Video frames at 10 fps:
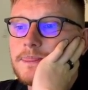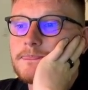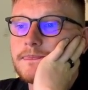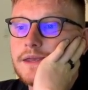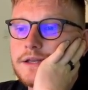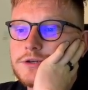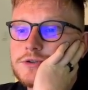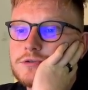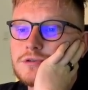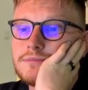and it
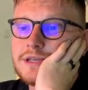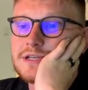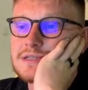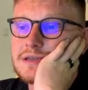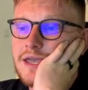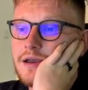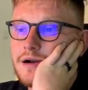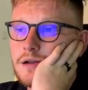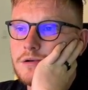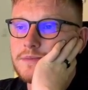shouldn't be just here
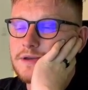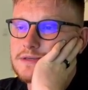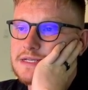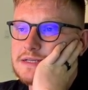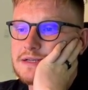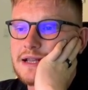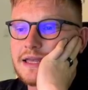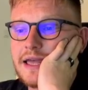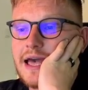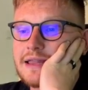alone because it doesn't like
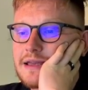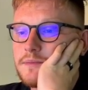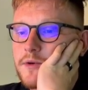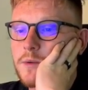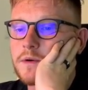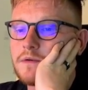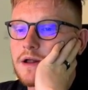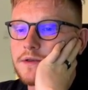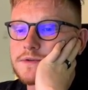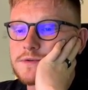add any proper
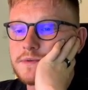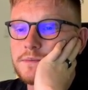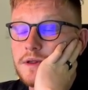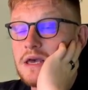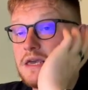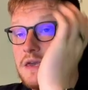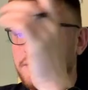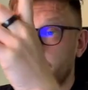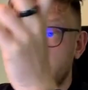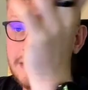value to people. If
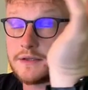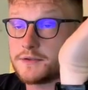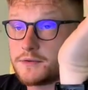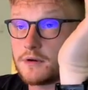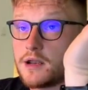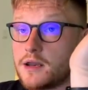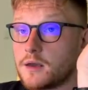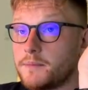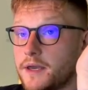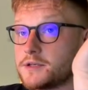you add that into your landing
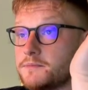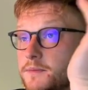page and people